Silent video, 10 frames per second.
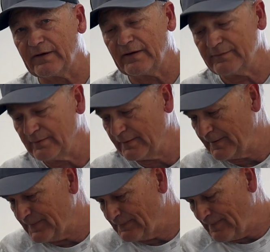gun.
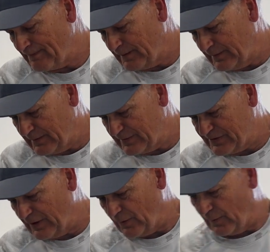
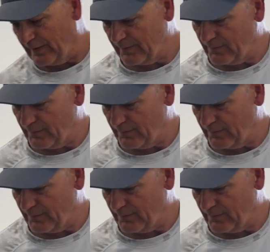So